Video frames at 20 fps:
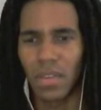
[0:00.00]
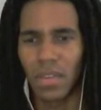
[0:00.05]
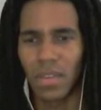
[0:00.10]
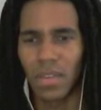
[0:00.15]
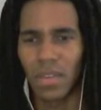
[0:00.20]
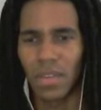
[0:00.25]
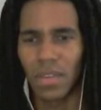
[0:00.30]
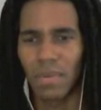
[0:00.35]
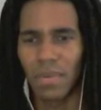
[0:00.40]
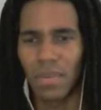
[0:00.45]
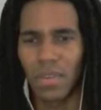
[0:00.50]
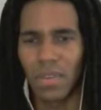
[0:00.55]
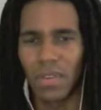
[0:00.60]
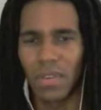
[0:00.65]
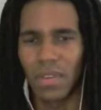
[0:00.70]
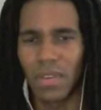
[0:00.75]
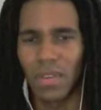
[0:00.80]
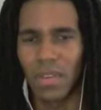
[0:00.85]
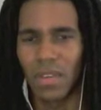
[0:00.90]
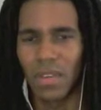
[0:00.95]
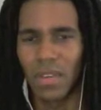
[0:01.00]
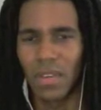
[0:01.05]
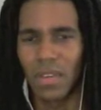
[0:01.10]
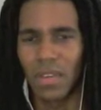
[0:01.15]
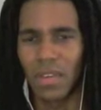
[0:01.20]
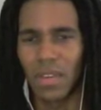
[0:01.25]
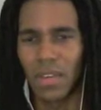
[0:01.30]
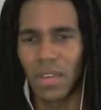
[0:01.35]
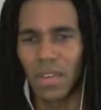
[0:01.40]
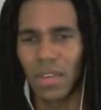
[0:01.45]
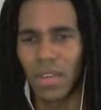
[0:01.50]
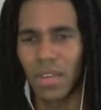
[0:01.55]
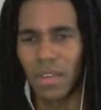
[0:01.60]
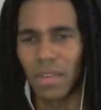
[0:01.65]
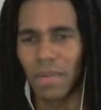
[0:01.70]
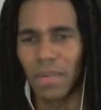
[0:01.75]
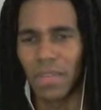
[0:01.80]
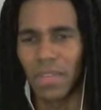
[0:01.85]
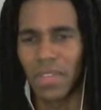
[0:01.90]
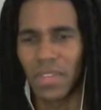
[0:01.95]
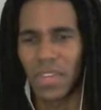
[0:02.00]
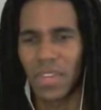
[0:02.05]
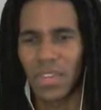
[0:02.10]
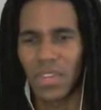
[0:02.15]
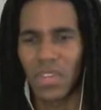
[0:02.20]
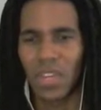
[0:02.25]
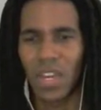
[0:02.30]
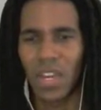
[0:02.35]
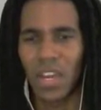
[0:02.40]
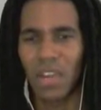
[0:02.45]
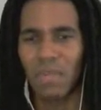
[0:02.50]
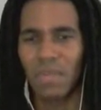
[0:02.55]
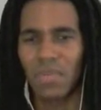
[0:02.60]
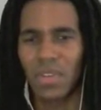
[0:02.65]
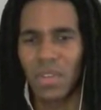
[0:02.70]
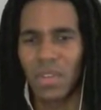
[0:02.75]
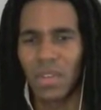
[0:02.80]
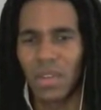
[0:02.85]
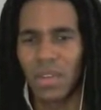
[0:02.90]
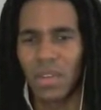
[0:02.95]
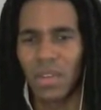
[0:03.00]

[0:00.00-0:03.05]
I mean, it takes time to... I